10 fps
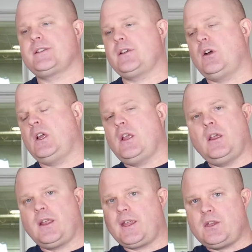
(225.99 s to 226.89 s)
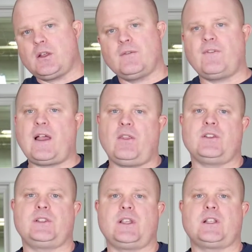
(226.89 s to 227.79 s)
So again, you can find
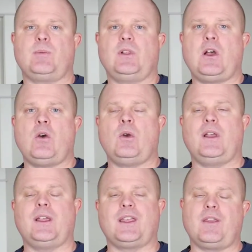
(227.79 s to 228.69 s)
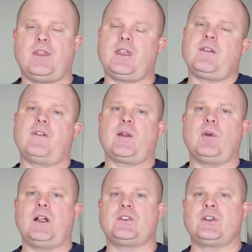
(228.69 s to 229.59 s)
those links below. Again, thank you very
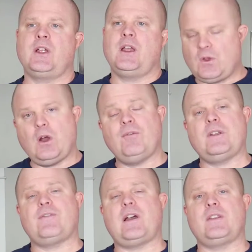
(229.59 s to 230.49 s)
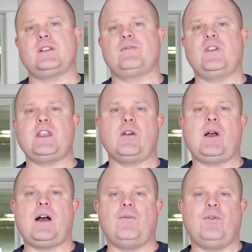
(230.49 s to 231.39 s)
much. Hopefully you found this video
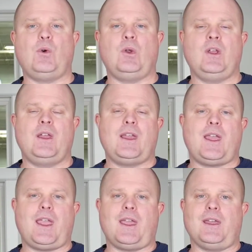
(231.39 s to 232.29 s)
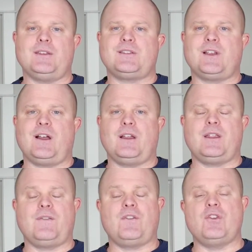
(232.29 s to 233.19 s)
helpful, and
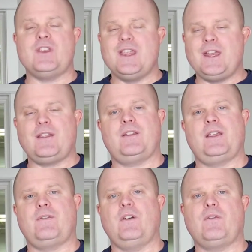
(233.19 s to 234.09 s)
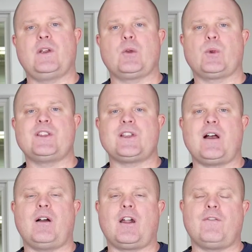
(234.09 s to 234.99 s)
if you need anything, feel free to reach
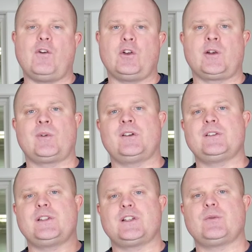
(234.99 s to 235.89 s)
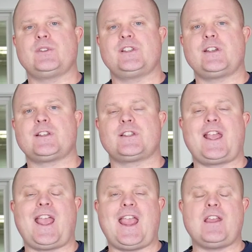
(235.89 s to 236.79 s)
out. Our phone number,
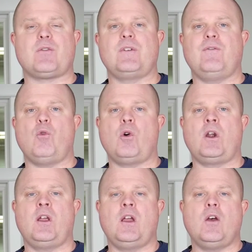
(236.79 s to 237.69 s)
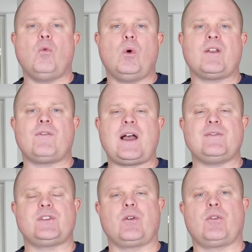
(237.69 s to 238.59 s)

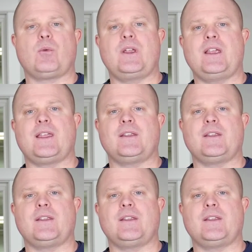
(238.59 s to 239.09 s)
616-834-1503.